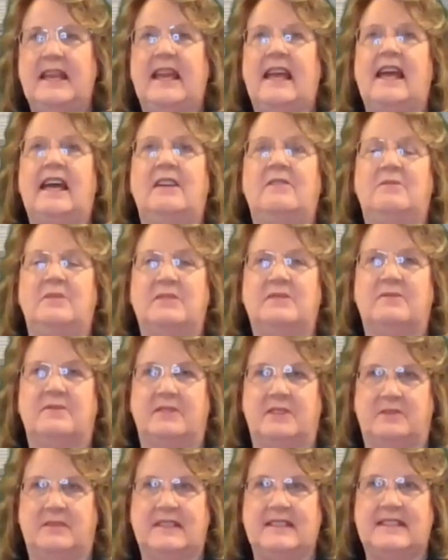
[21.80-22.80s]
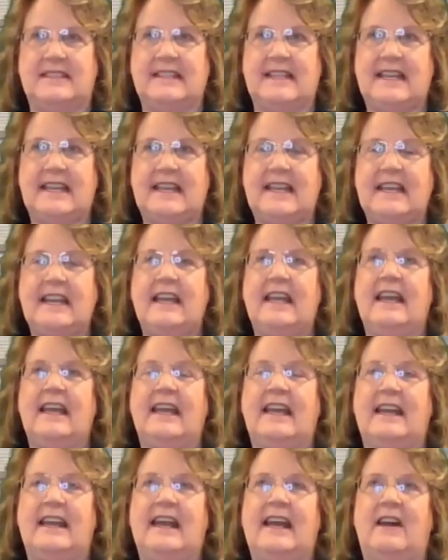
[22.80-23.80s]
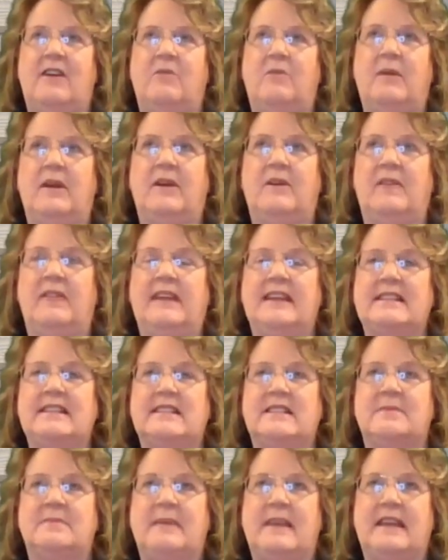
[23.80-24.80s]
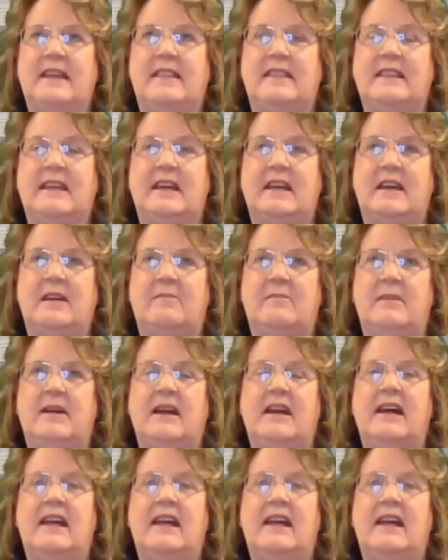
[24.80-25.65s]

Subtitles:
and with fluency, and how well they speak them,